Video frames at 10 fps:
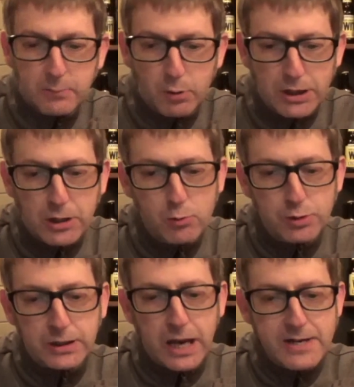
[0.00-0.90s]
what they call
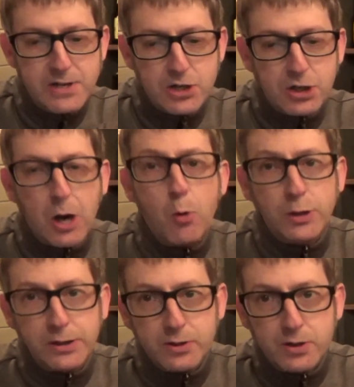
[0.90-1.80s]
the Kentish
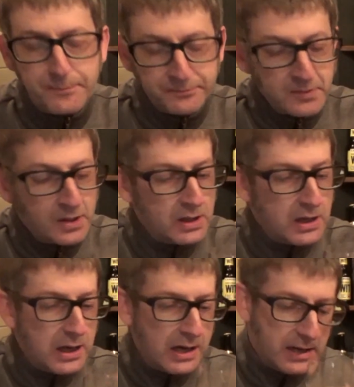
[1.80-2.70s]
Goldings.
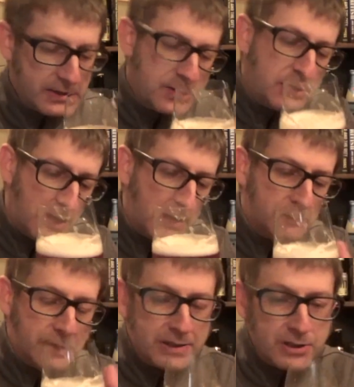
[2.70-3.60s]
And yeah,
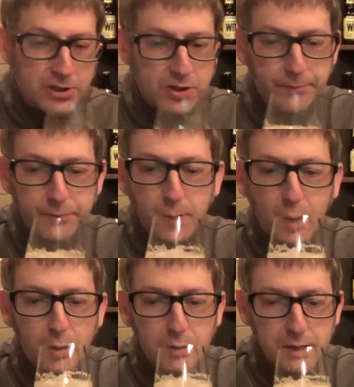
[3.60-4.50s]
the
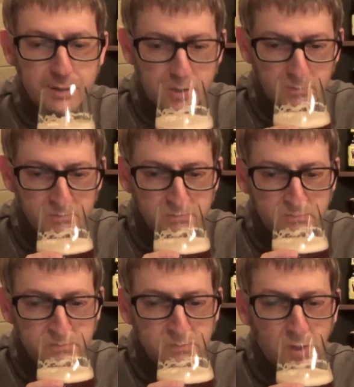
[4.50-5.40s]

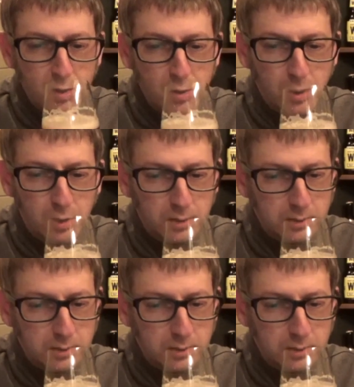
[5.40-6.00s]
smell,